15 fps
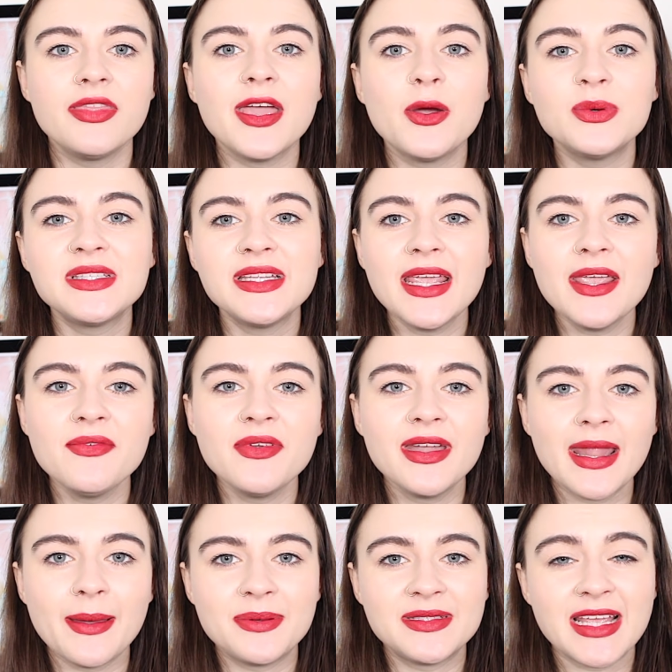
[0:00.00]
There was even
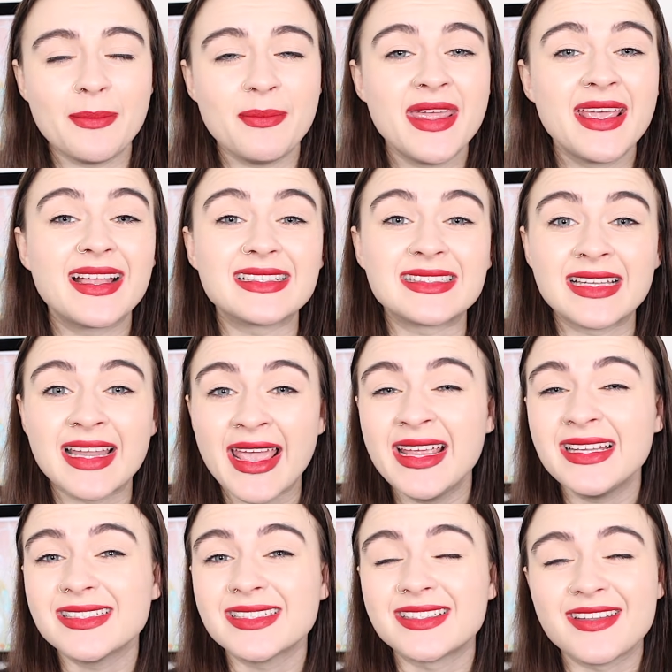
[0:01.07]
an epidemic as
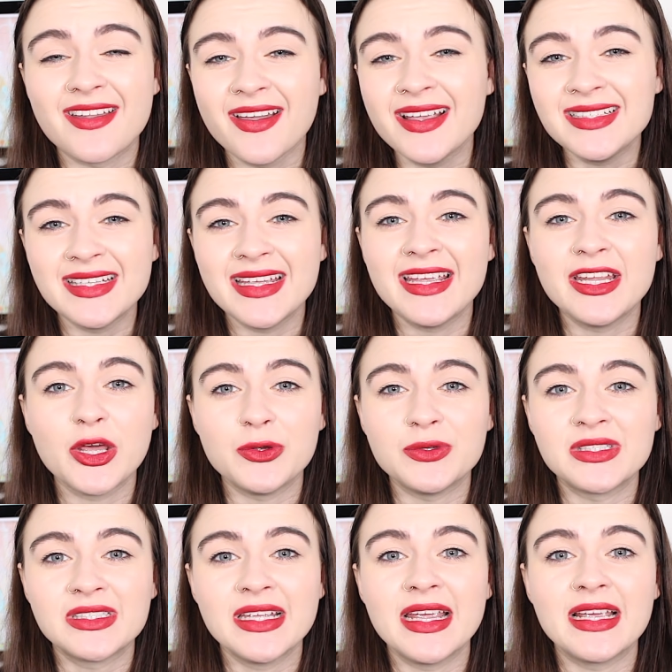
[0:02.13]
late as
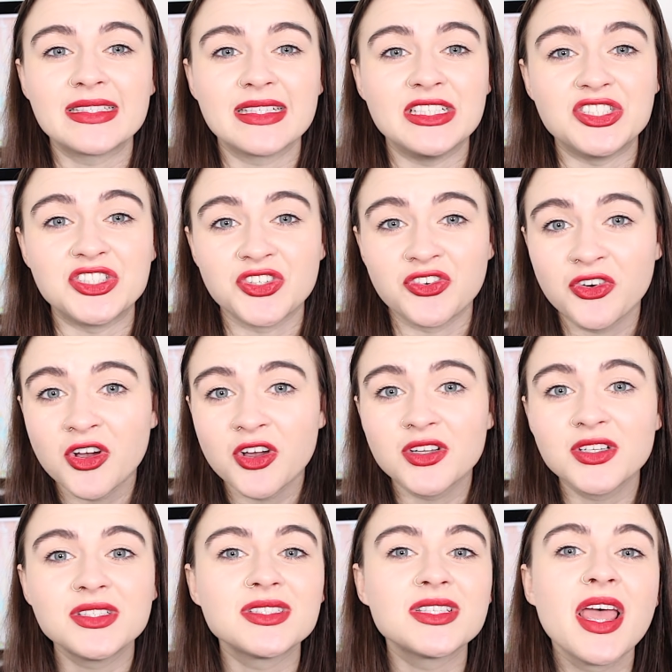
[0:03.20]
1906 in
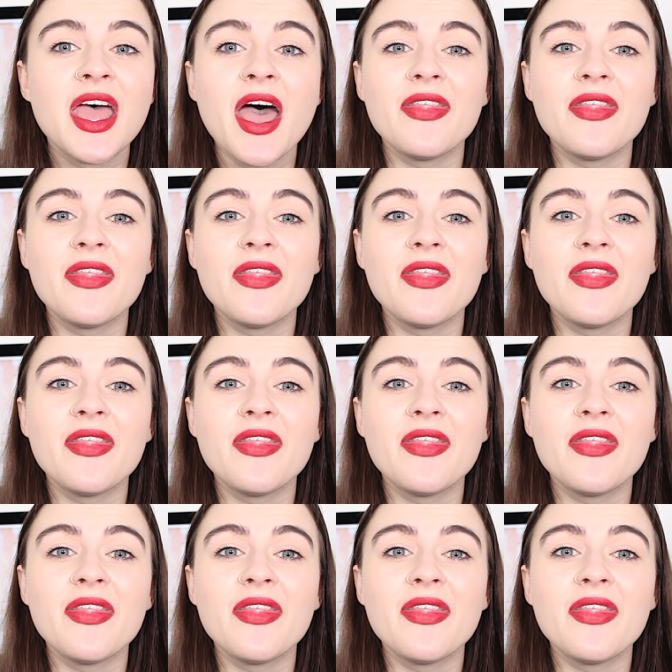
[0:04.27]
Charente